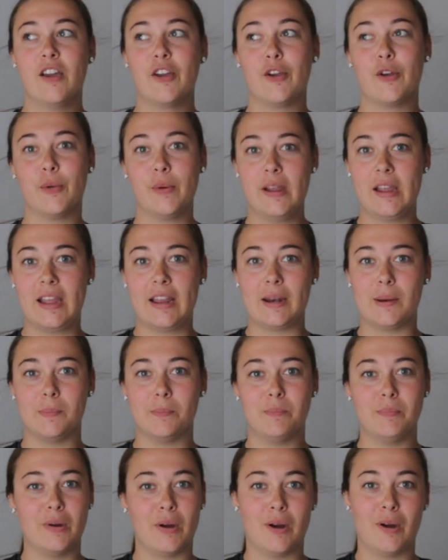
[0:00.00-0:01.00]

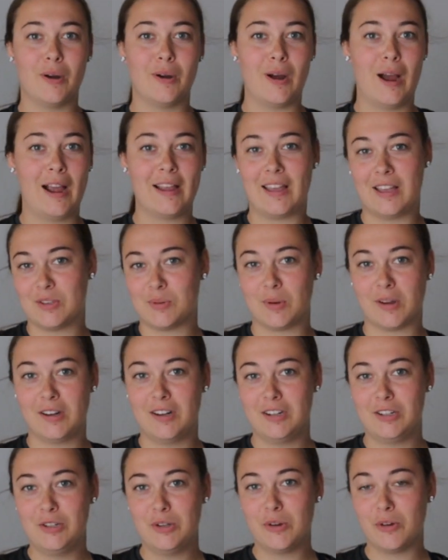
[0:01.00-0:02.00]
green, but I guess we're
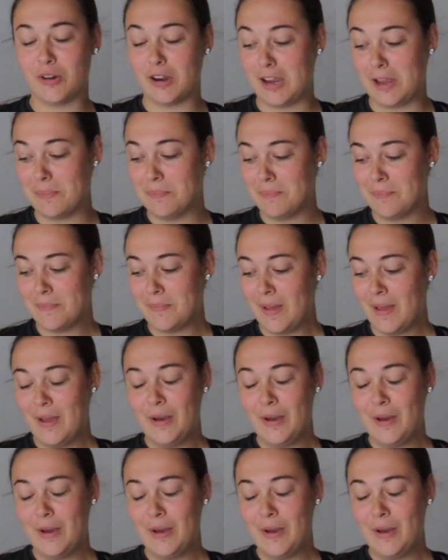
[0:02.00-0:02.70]
gonna do cream,